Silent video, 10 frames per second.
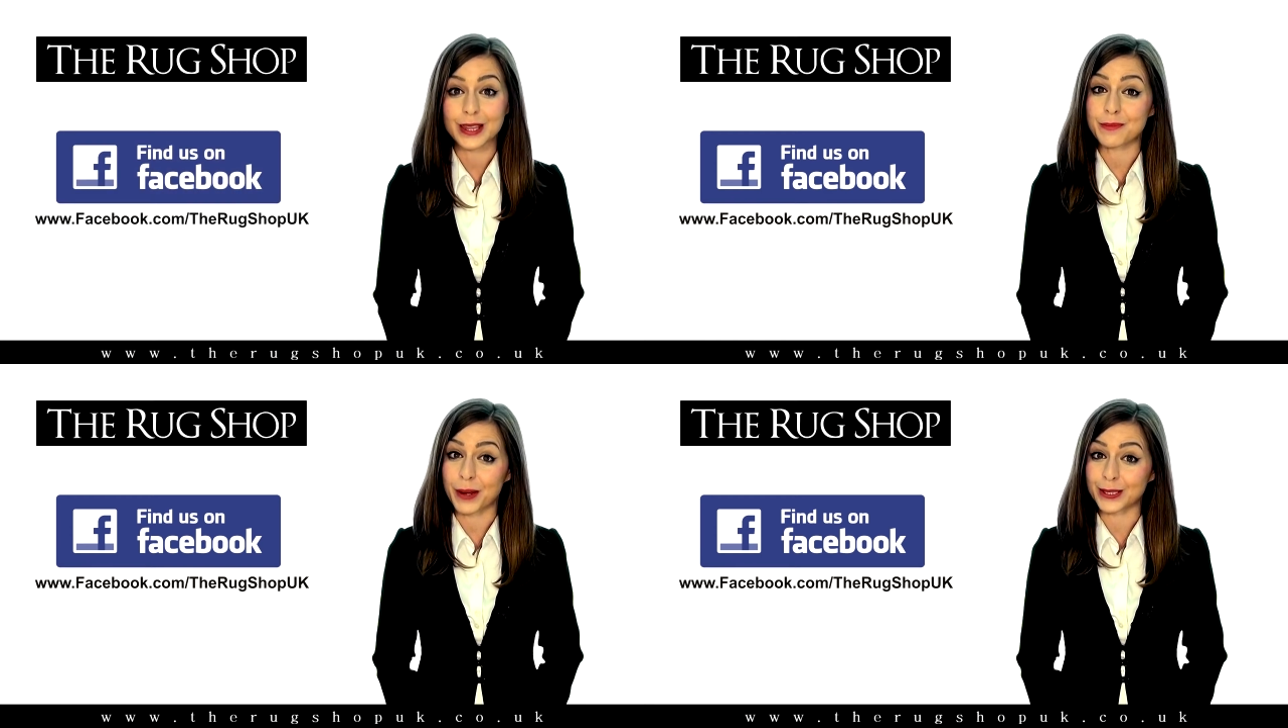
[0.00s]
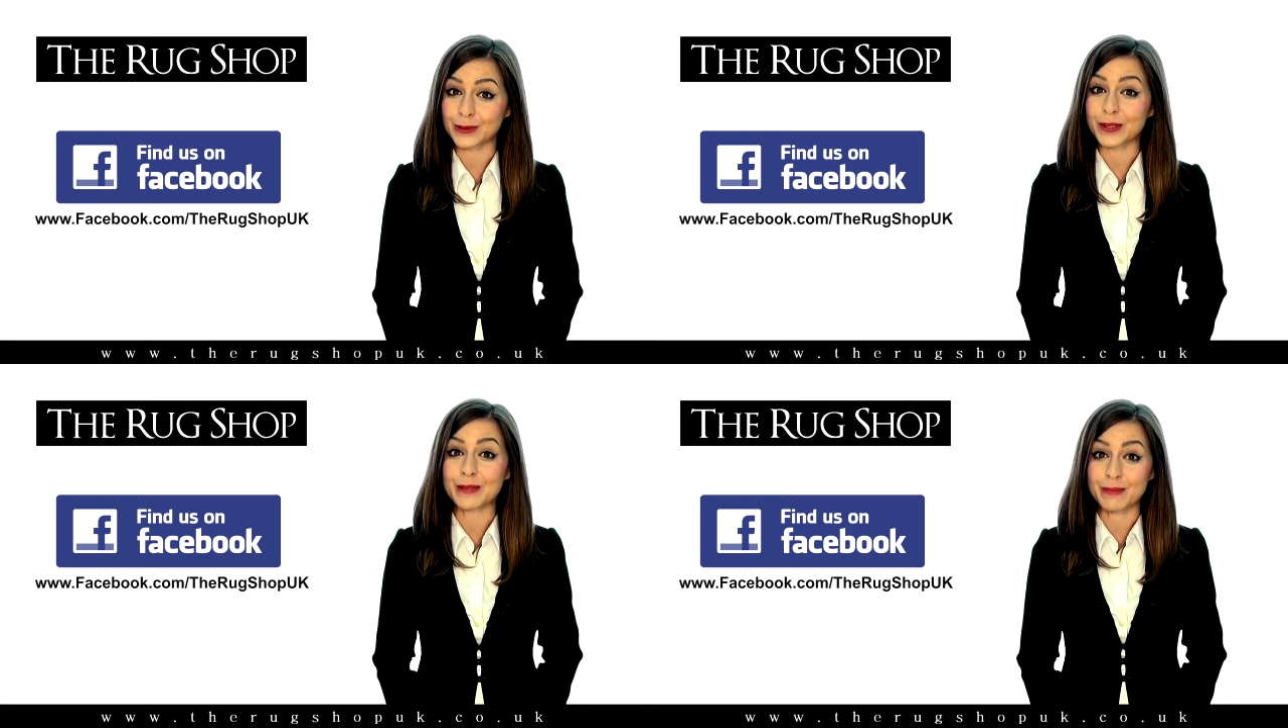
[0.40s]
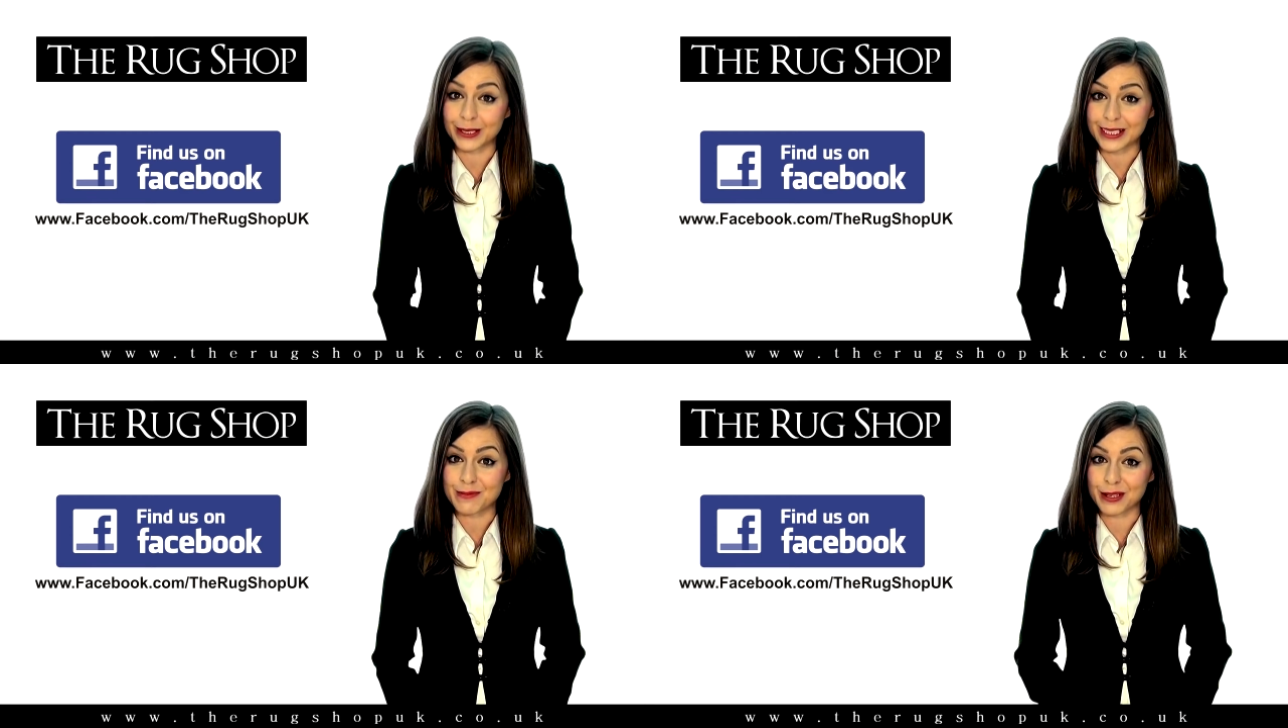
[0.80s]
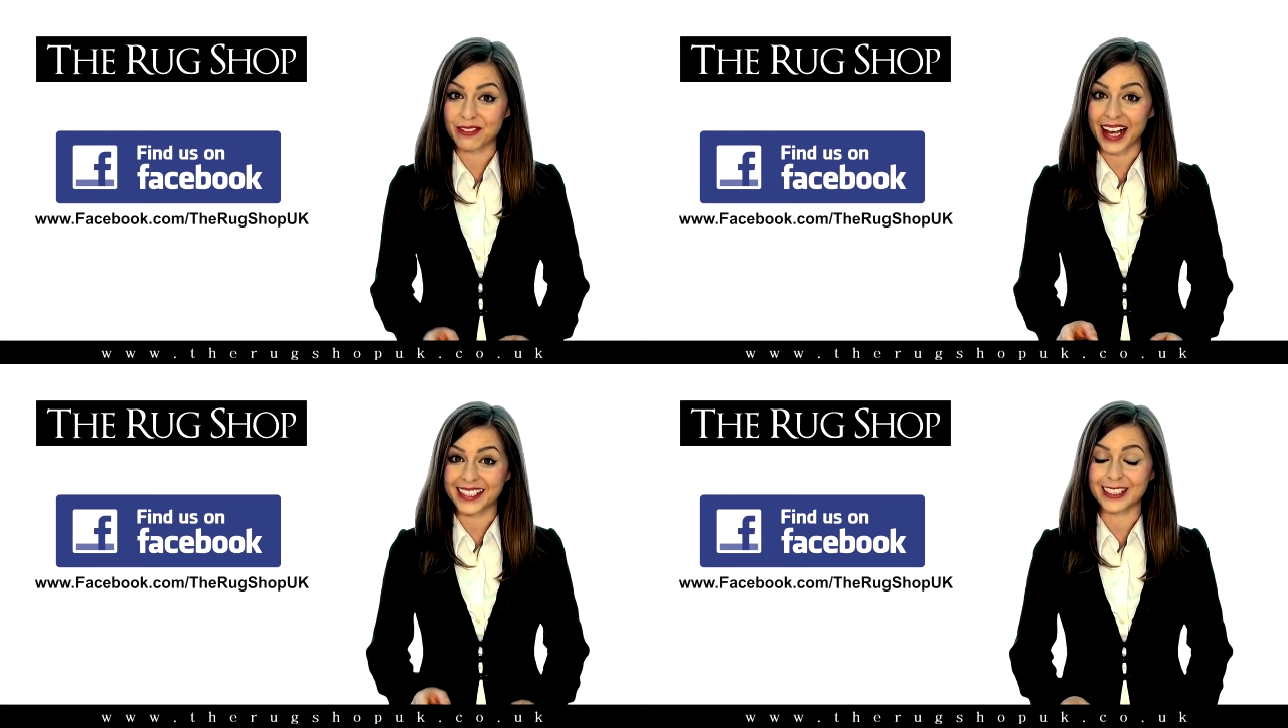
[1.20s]
The post with the most number
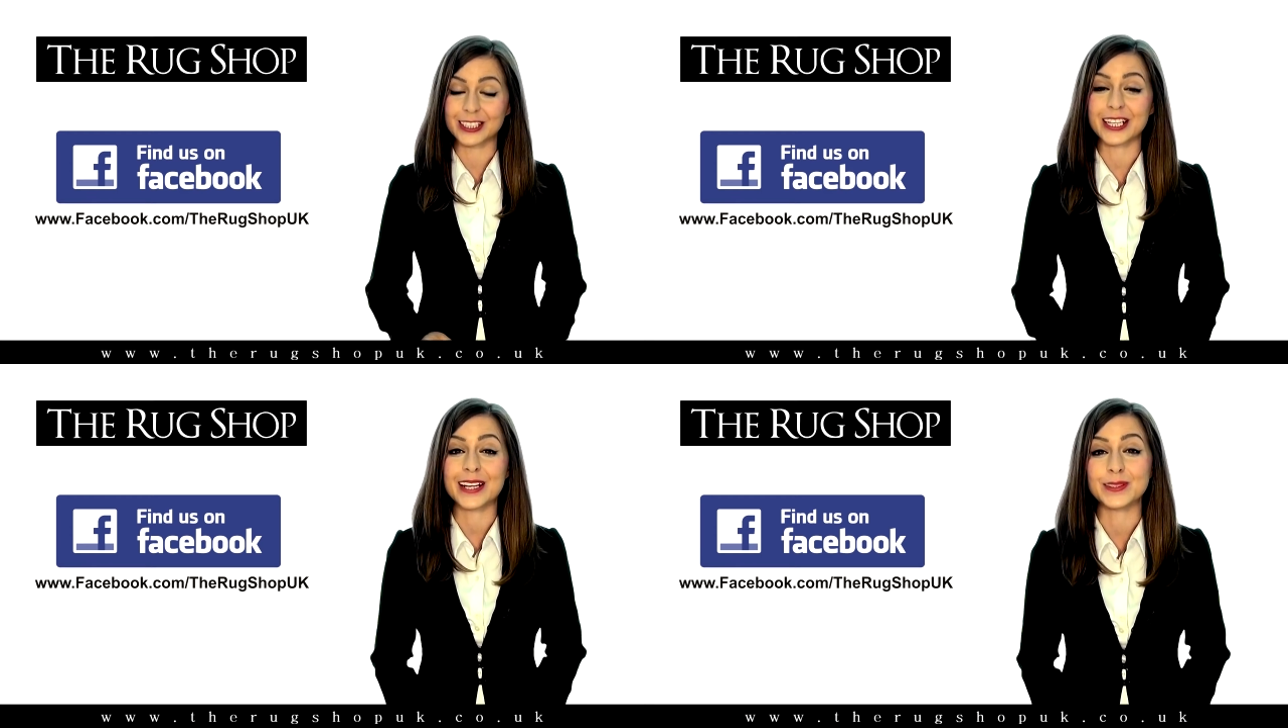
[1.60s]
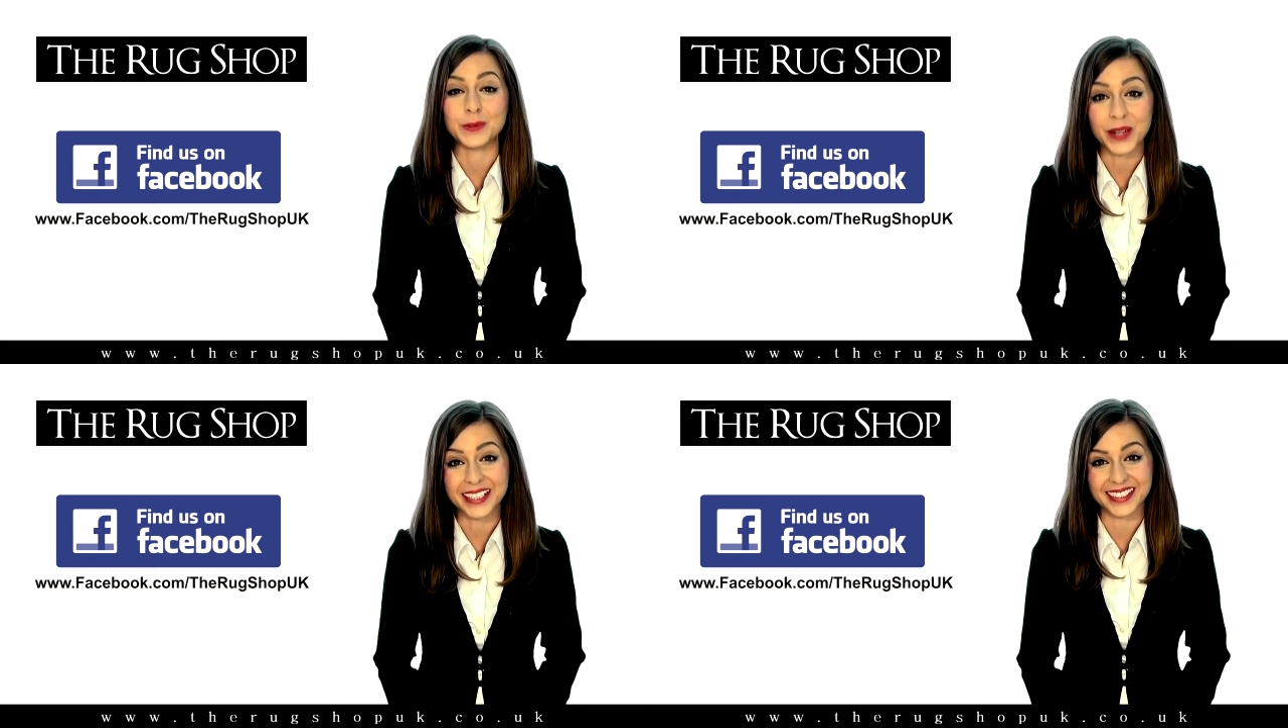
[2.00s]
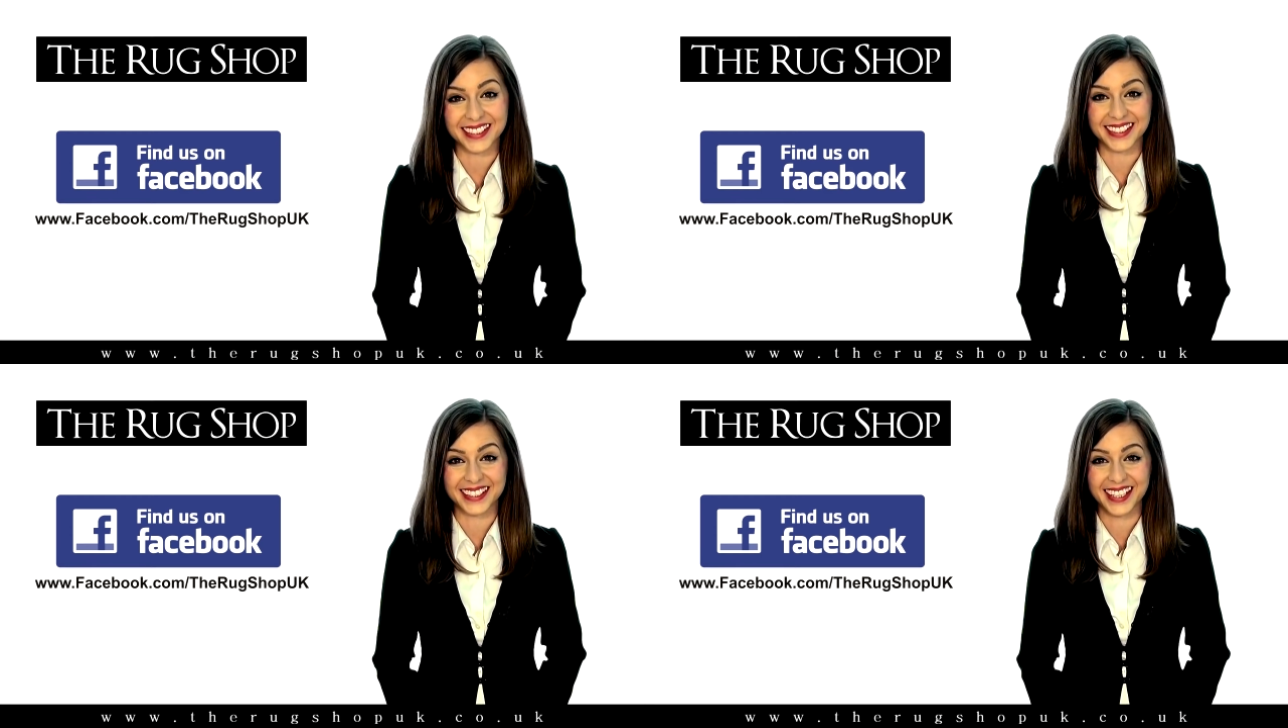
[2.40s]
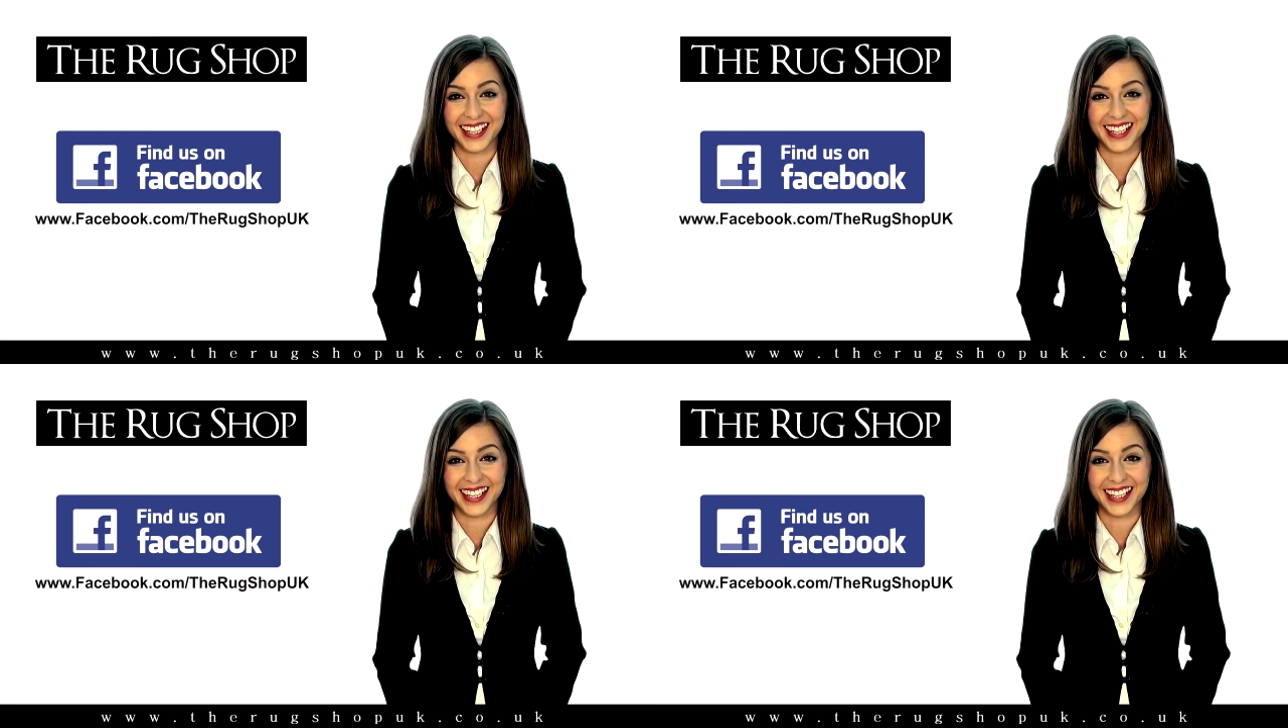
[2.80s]
of likes and shares wins.